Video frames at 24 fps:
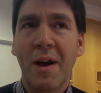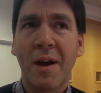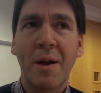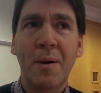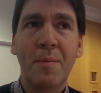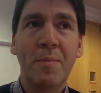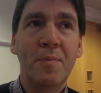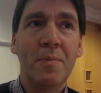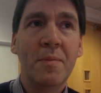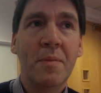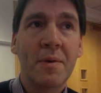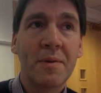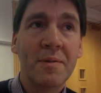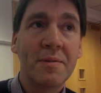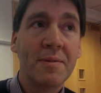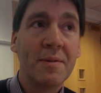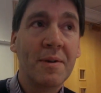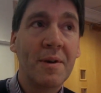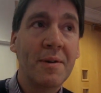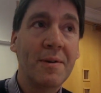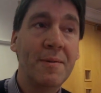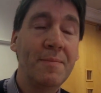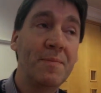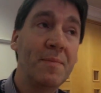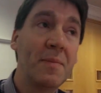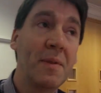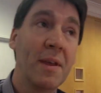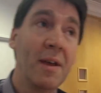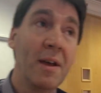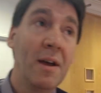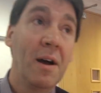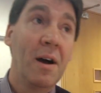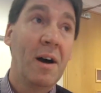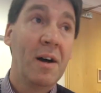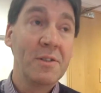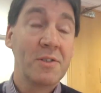
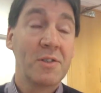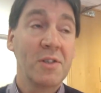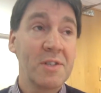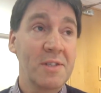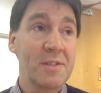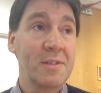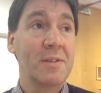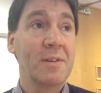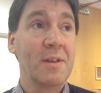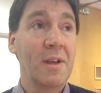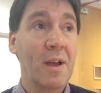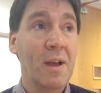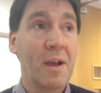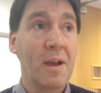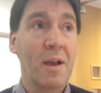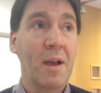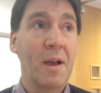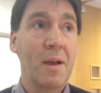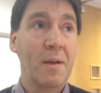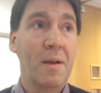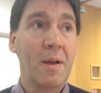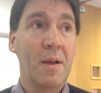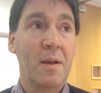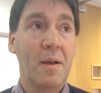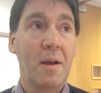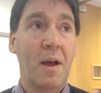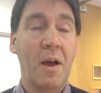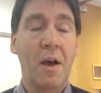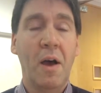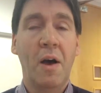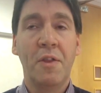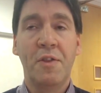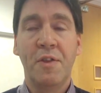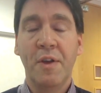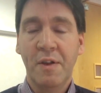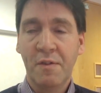I
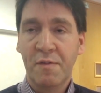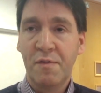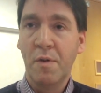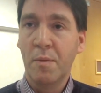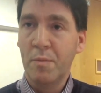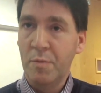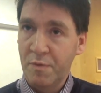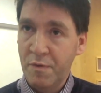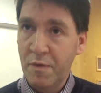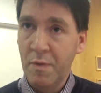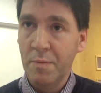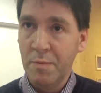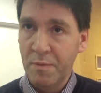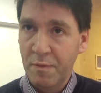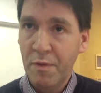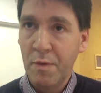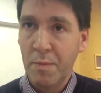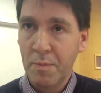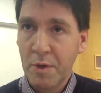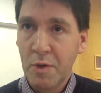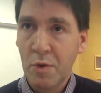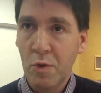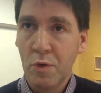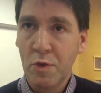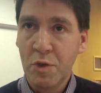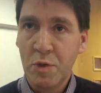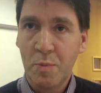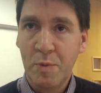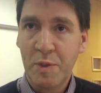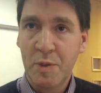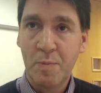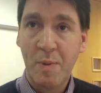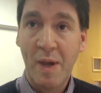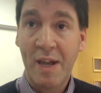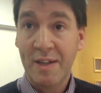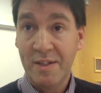think from the course
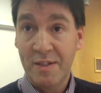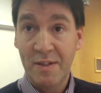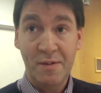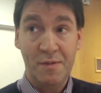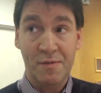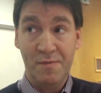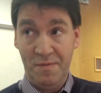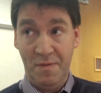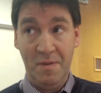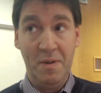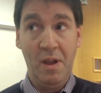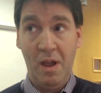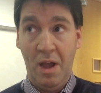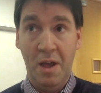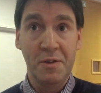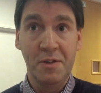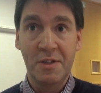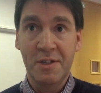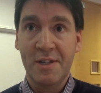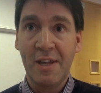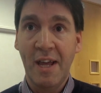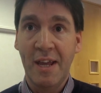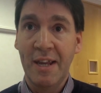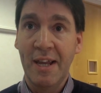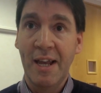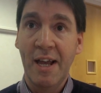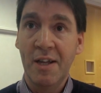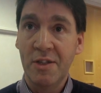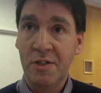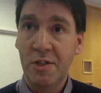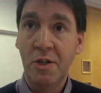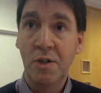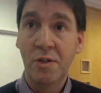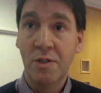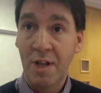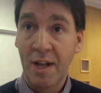perspective, understanding how
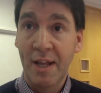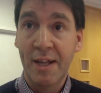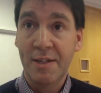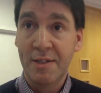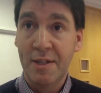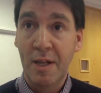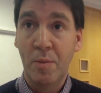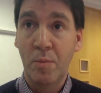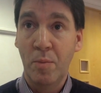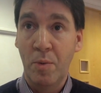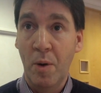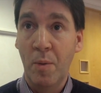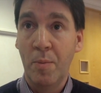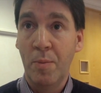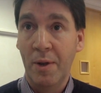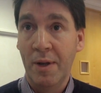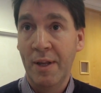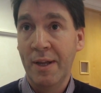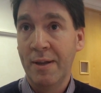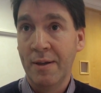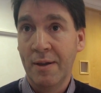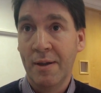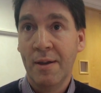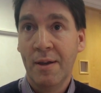to use LinkedIn properly,